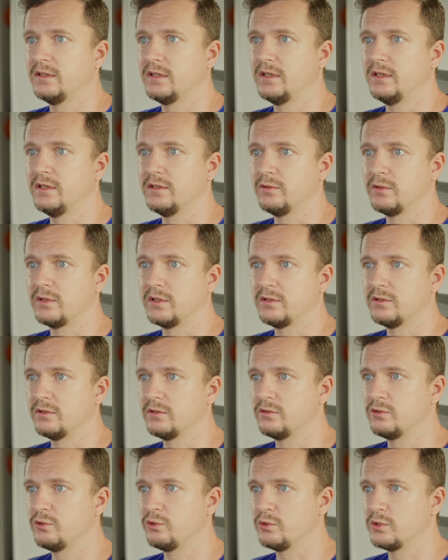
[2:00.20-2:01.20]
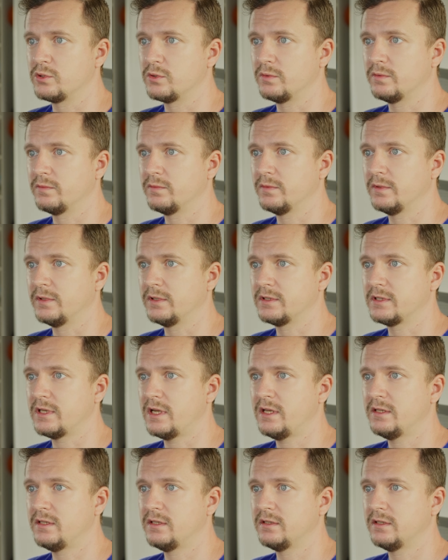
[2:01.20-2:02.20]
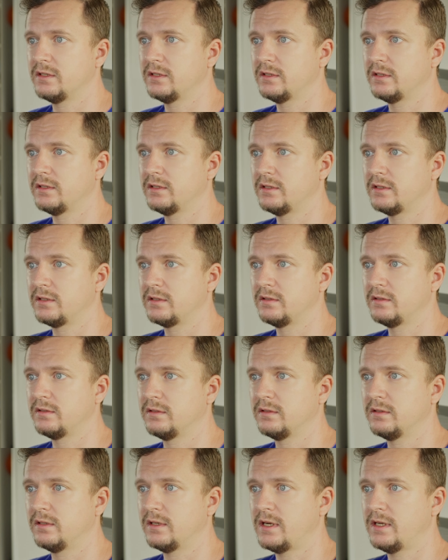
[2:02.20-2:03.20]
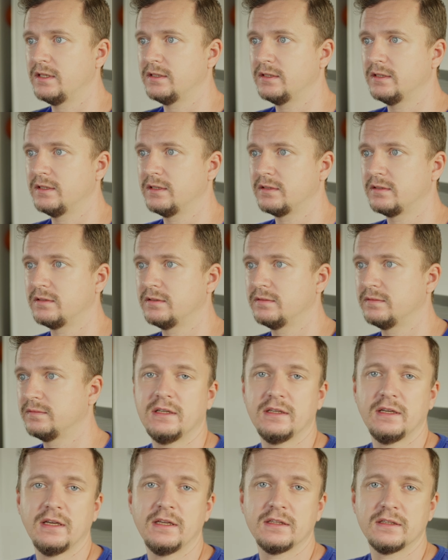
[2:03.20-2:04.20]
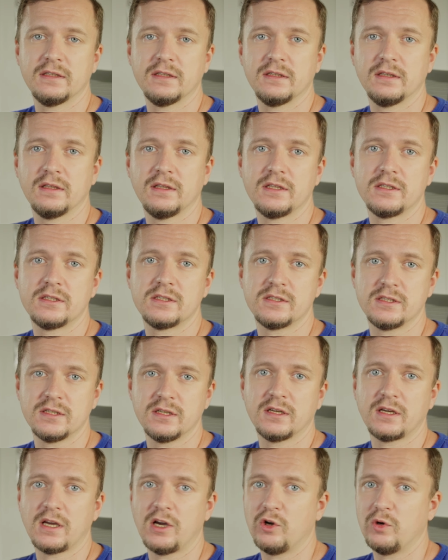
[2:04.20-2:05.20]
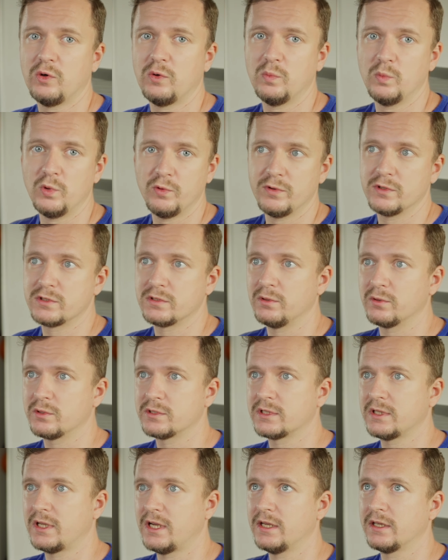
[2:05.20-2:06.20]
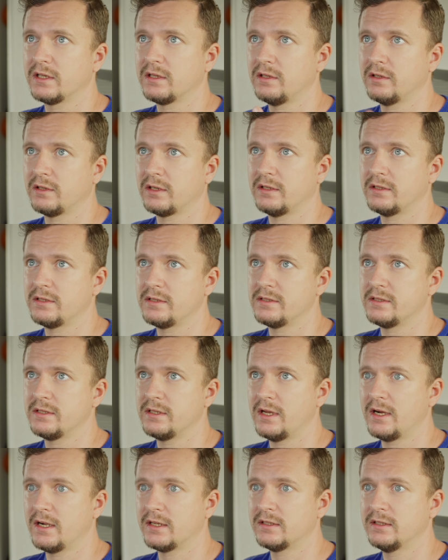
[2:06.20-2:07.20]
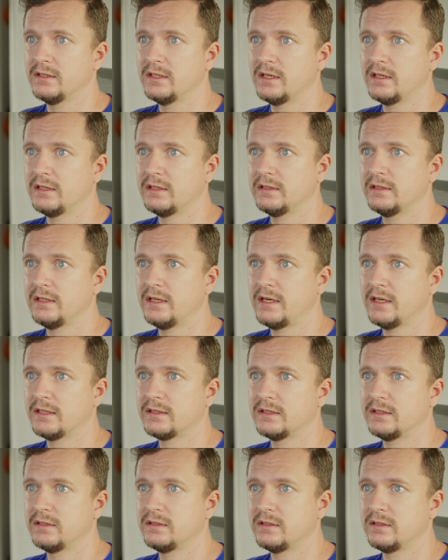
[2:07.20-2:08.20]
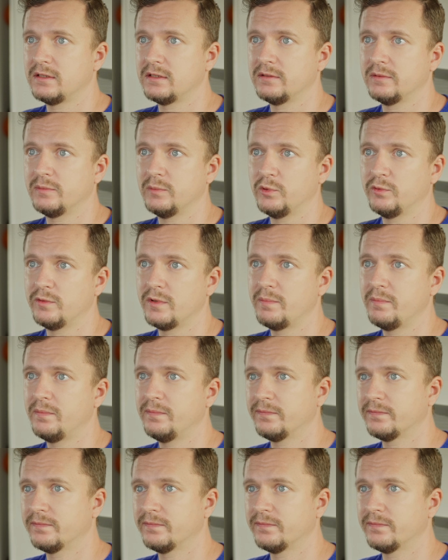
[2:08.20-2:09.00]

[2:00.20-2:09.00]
here you can choose editor, writer. And let's see how movies looks like directing the movie,